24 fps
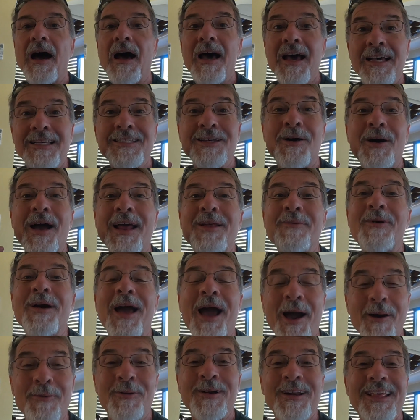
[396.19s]
So anyway,
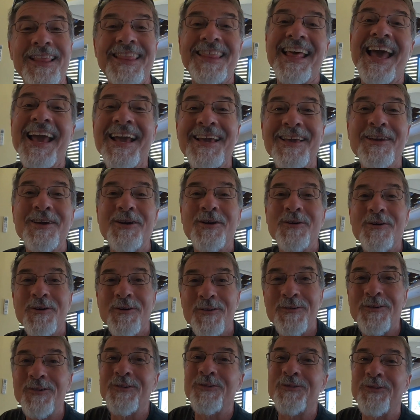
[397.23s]
I want to thank you
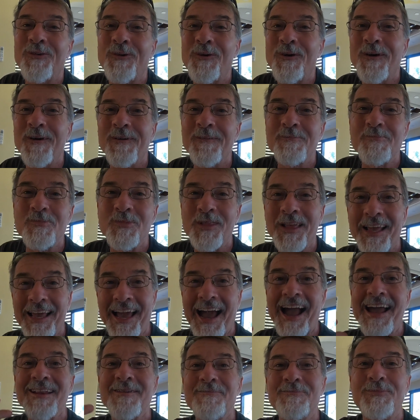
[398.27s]
for
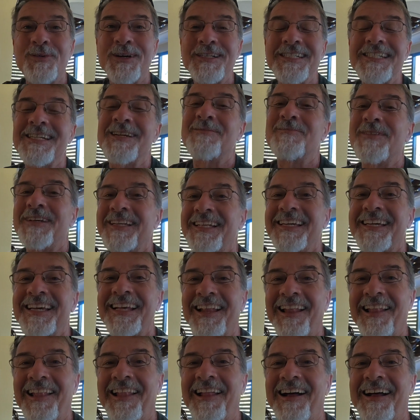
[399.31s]
kind of pushing me to
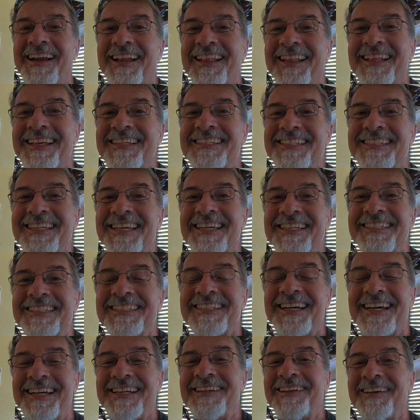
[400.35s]
get a lot of these things
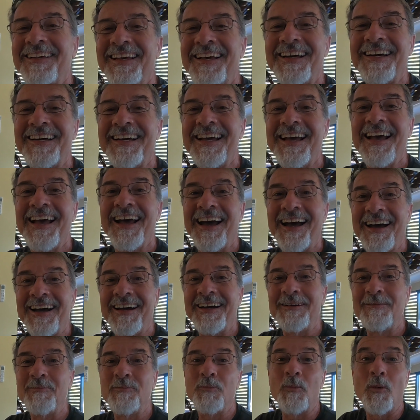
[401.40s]
done.
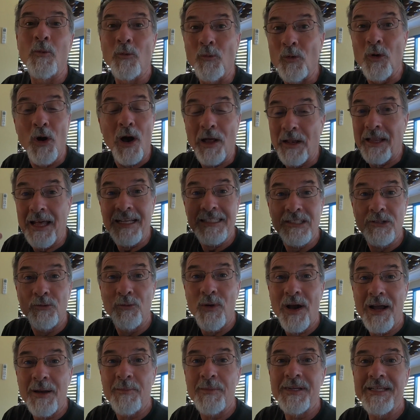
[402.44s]
That's a
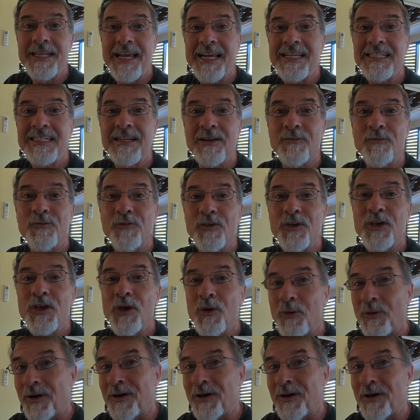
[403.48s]
recommendation for you.